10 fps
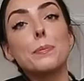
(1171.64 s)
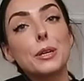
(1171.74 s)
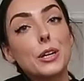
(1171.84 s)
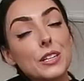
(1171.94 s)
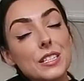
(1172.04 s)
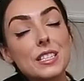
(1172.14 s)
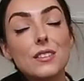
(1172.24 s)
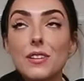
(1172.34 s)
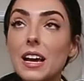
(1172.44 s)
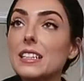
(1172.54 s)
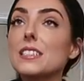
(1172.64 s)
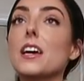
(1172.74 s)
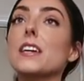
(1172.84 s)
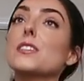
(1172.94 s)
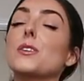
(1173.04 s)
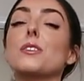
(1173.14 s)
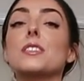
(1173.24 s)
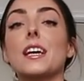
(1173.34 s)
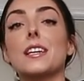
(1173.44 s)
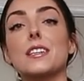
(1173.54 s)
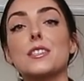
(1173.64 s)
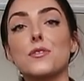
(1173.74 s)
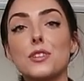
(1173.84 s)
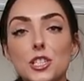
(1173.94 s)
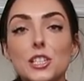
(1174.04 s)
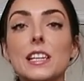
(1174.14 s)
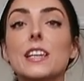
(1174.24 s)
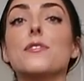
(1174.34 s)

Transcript: Because the Valentine's content is officially